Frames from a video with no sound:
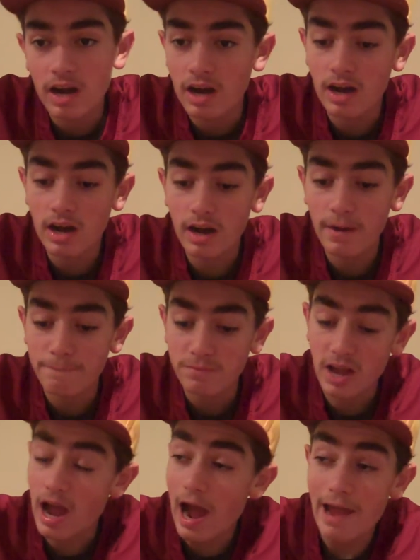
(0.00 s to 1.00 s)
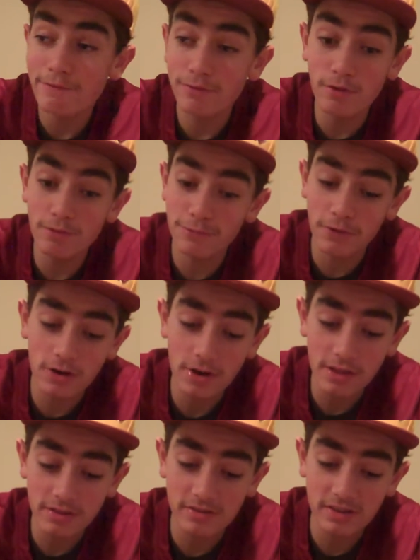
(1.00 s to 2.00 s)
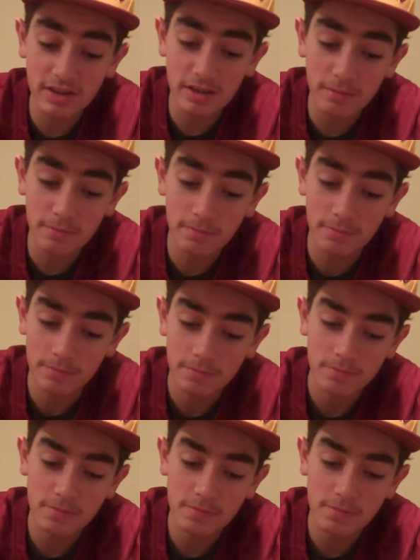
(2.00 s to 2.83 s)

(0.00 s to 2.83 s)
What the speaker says: I root for another team